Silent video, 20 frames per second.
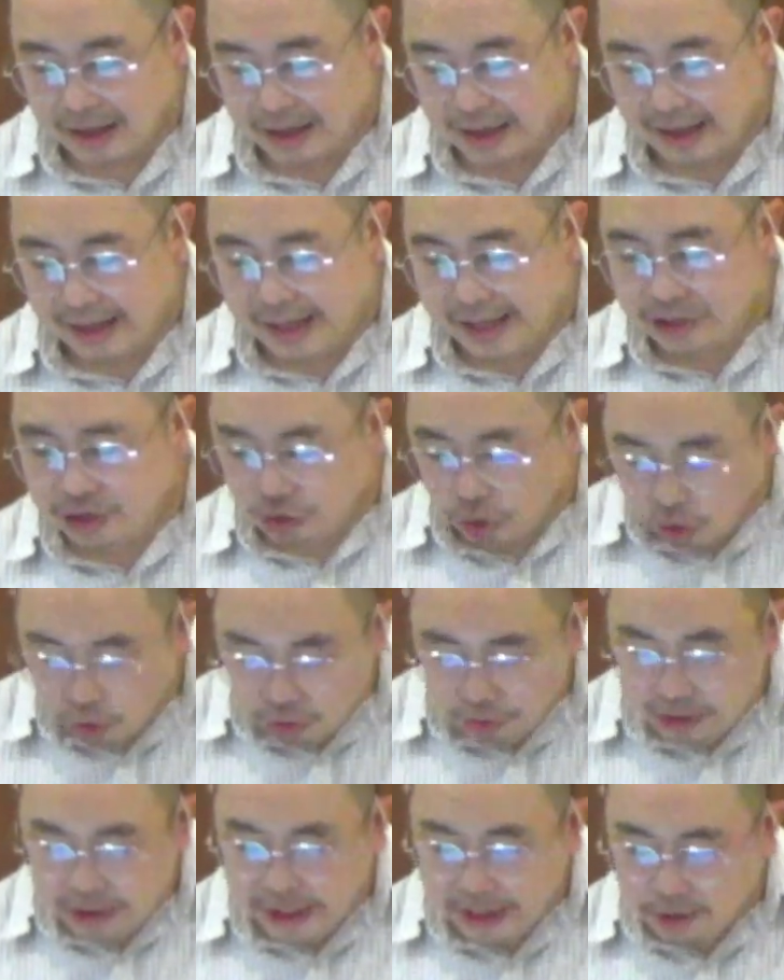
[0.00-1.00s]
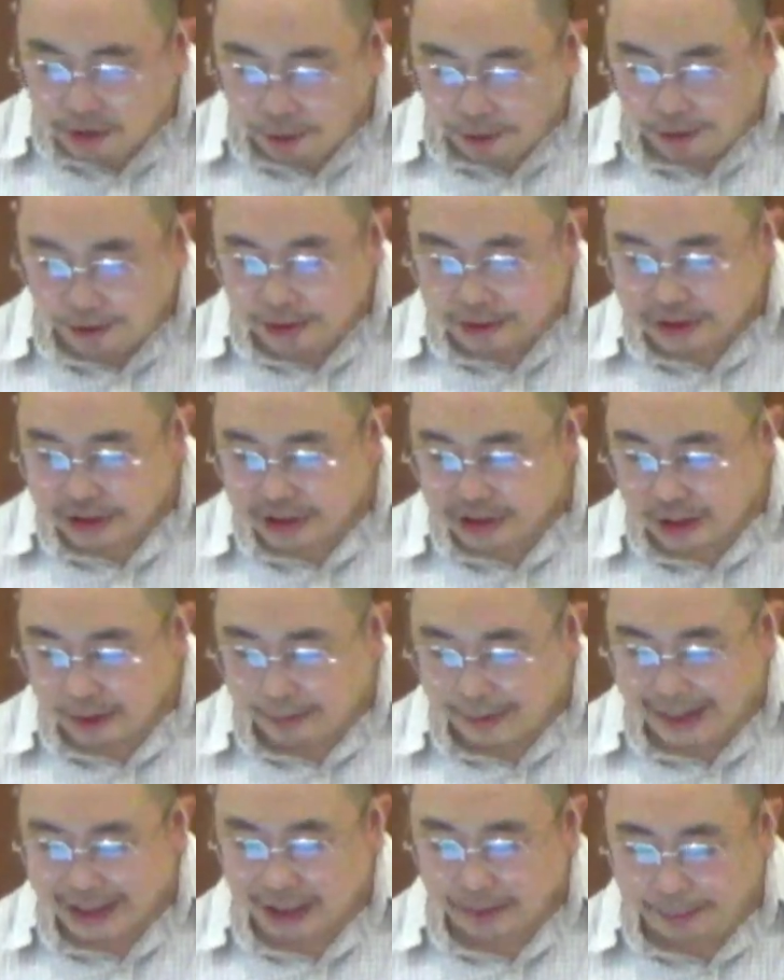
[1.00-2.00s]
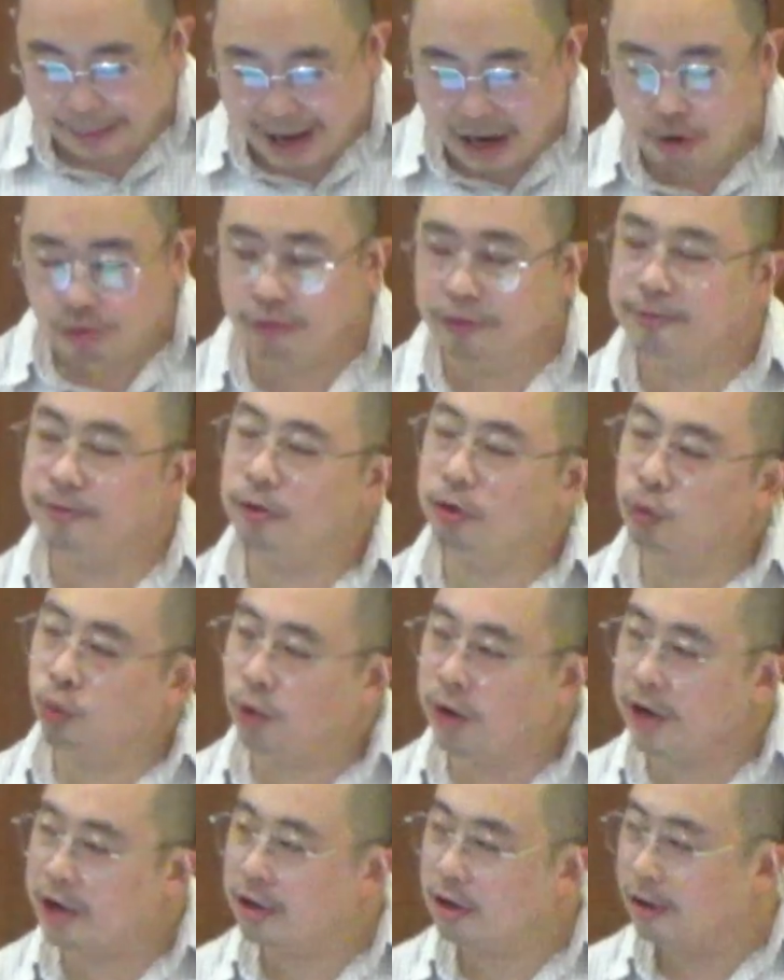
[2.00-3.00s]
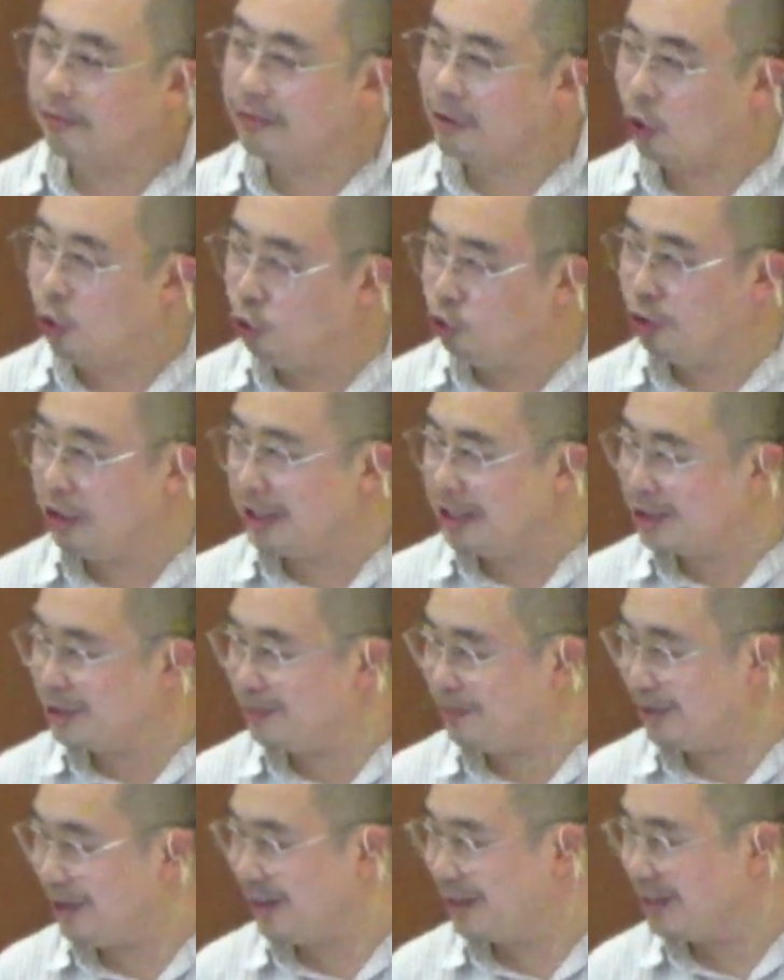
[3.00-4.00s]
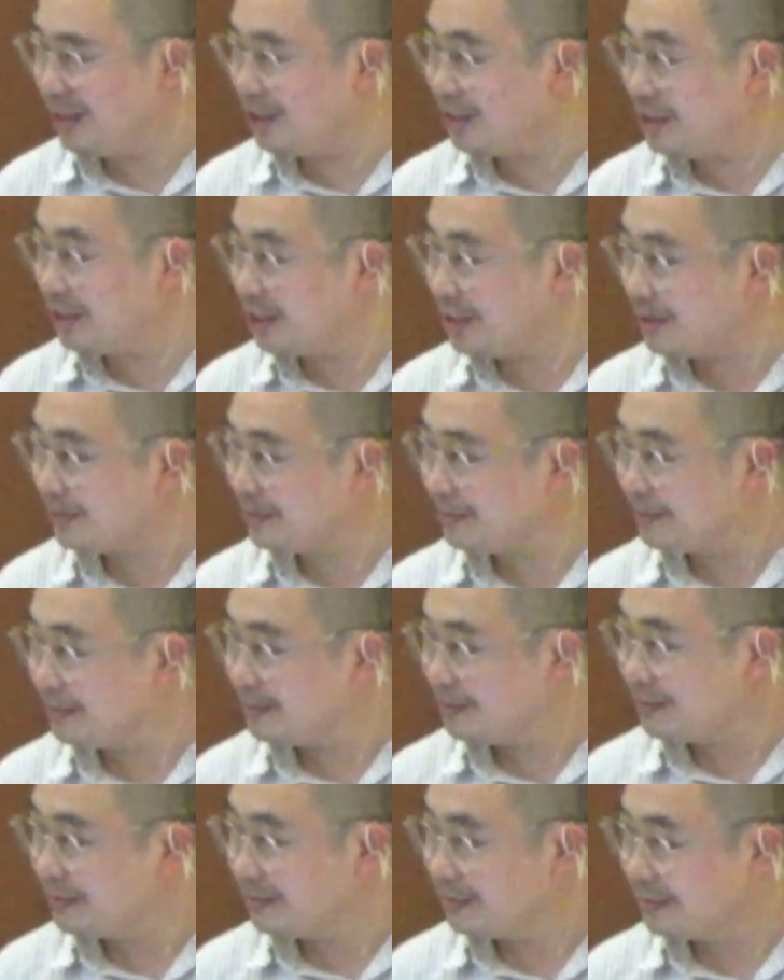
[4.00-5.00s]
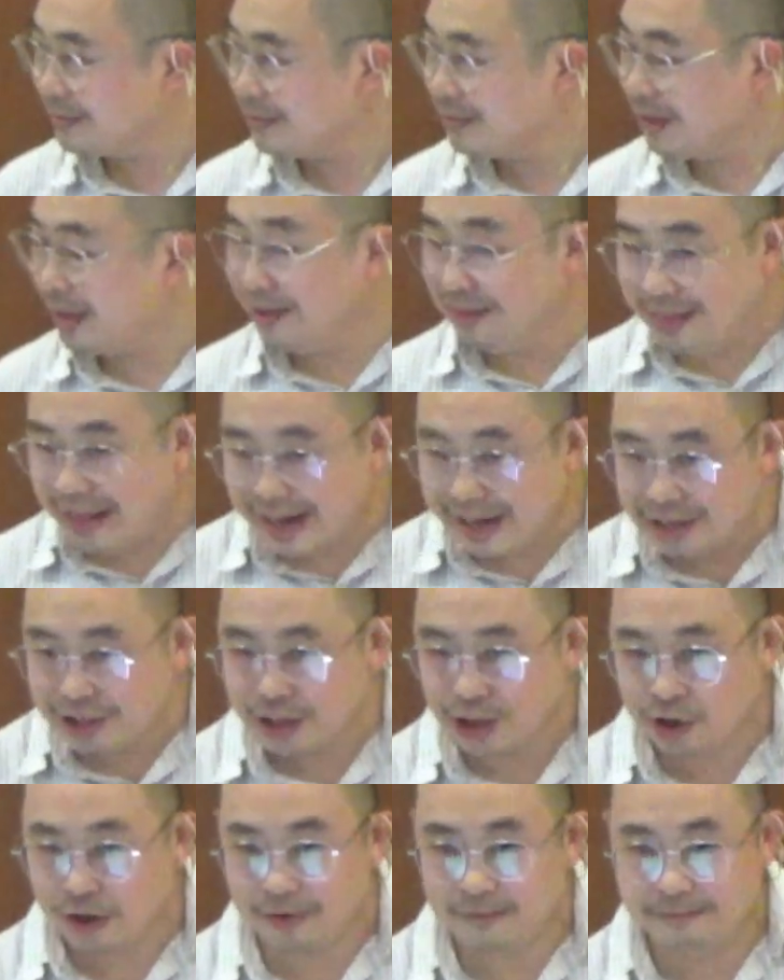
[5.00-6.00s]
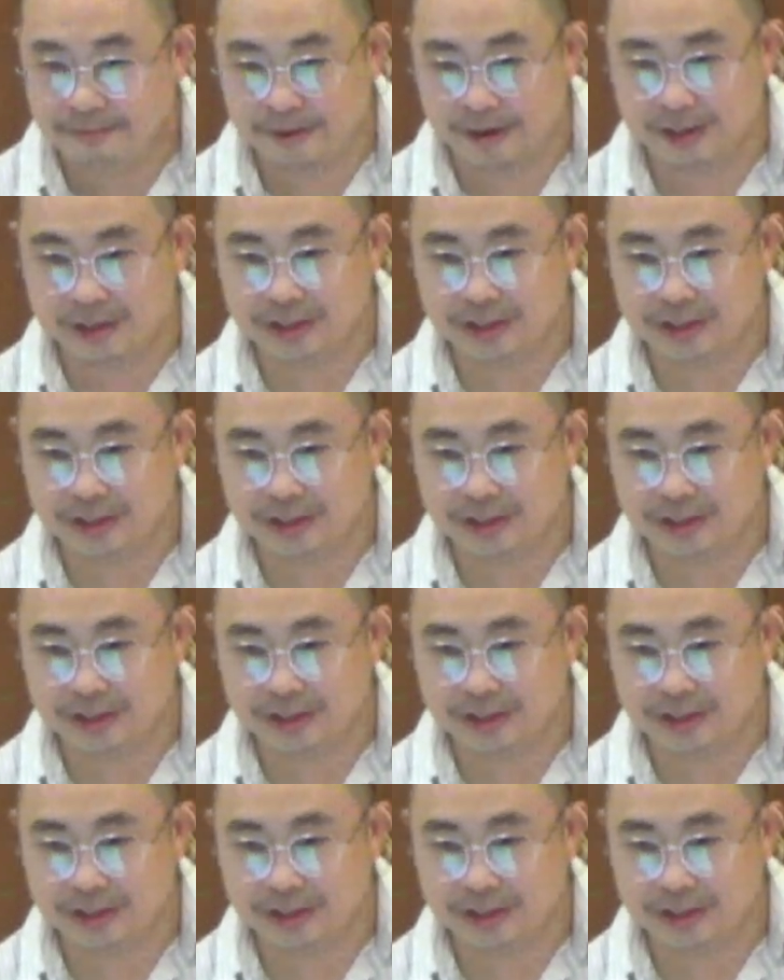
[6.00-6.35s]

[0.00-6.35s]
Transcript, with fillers: is only caused by the powerful work of the Holy Spirit. And there's the comfort.